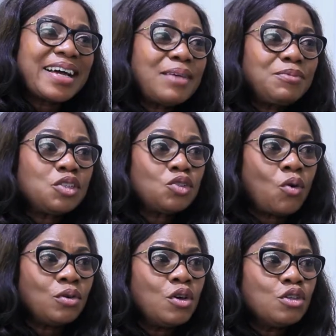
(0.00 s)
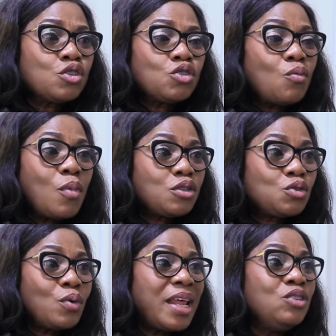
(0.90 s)
kept it on so much
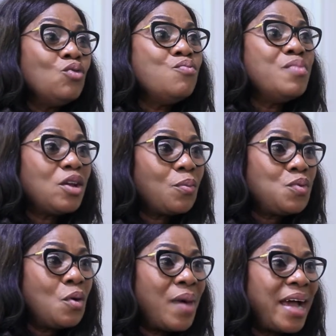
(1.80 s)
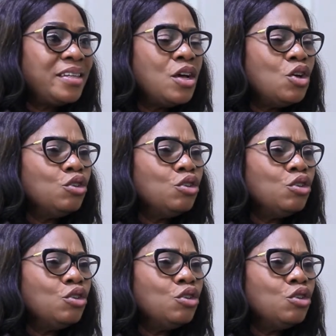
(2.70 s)
so that you made up your mind